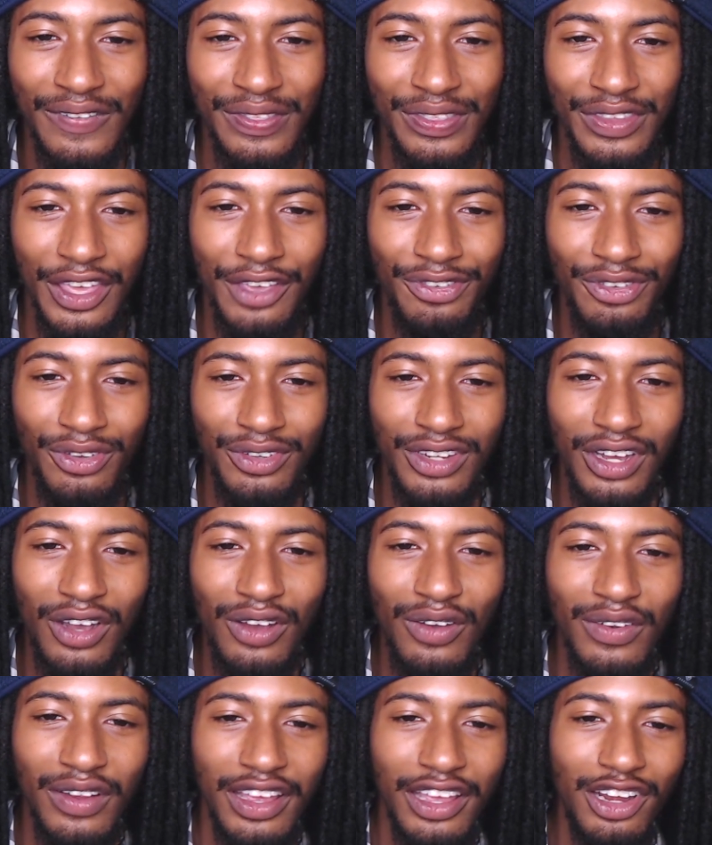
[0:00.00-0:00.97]
If you
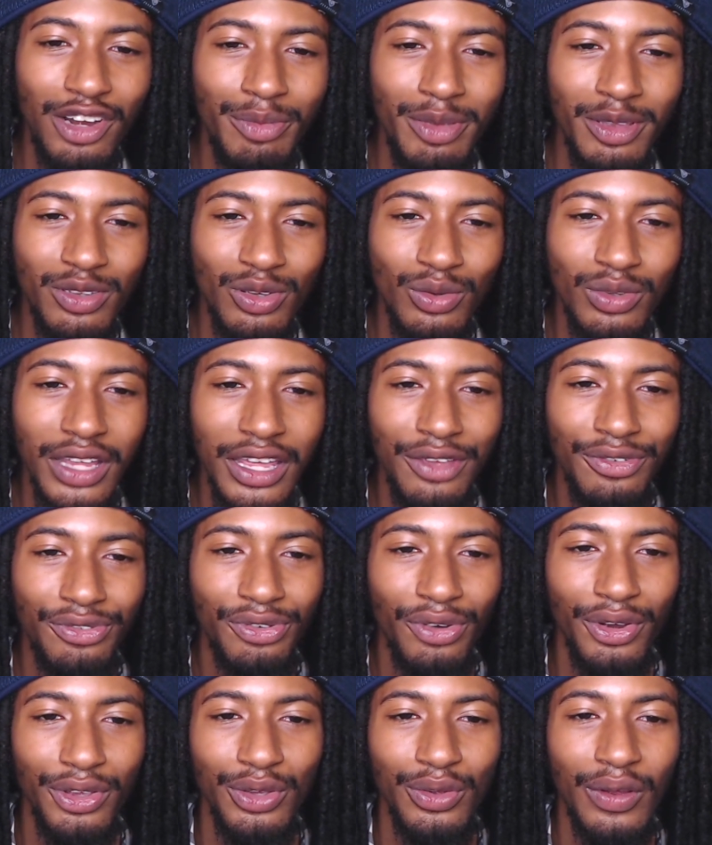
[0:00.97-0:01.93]
don't, it'll be too late
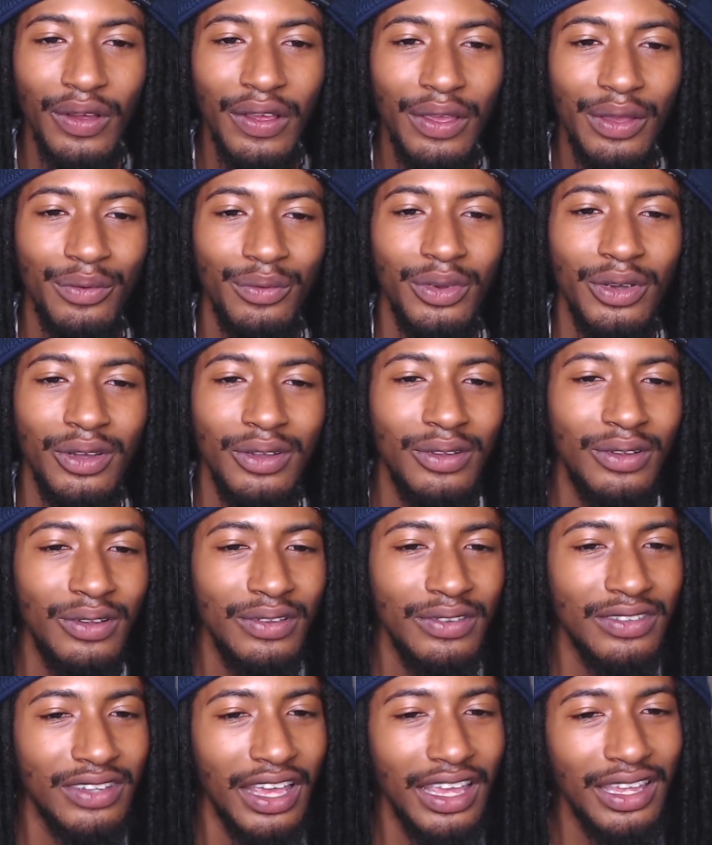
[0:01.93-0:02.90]
for you. We'll
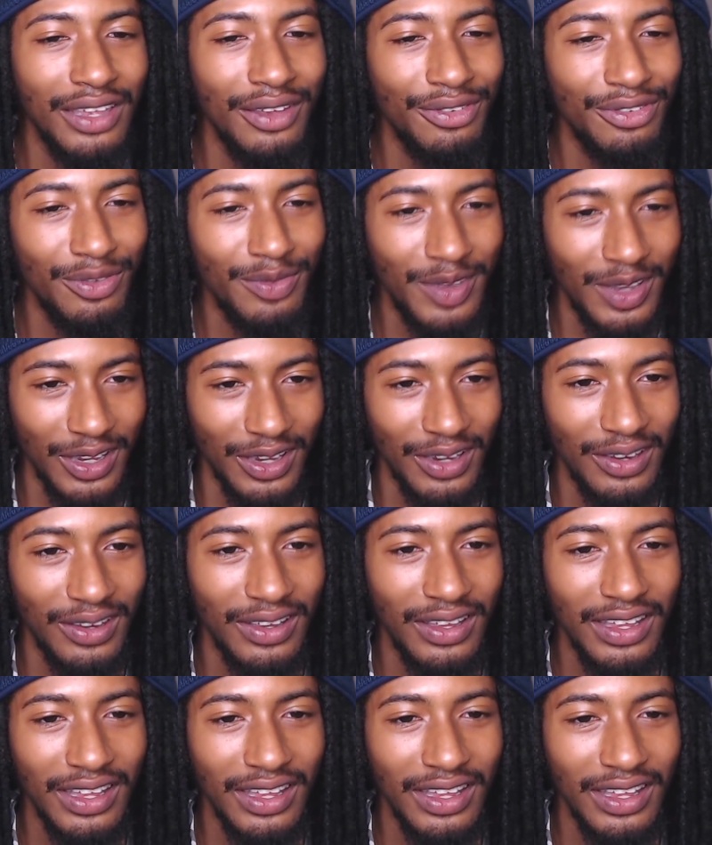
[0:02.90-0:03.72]
take it from here.